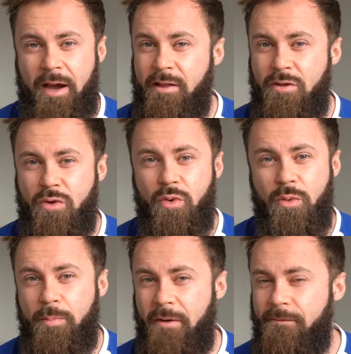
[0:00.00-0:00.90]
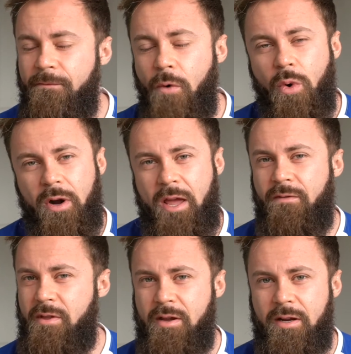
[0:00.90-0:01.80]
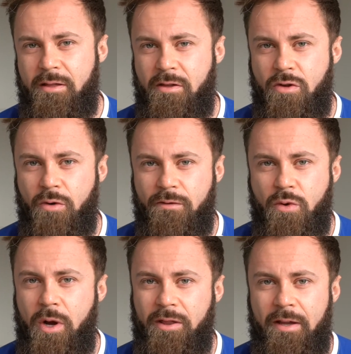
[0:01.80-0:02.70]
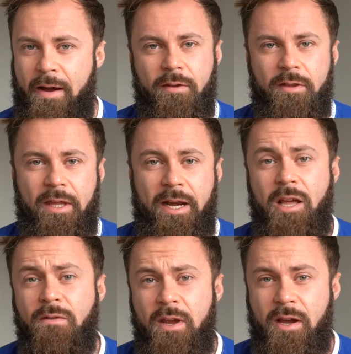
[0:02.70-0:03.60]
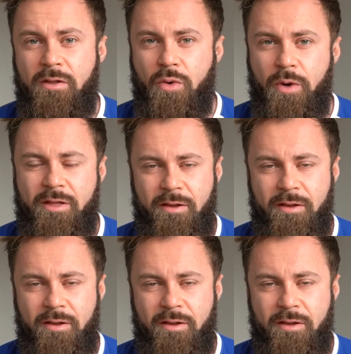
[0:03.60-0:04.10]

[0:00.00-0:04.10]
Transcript: I do before every single session of squatting. The next thing I do is a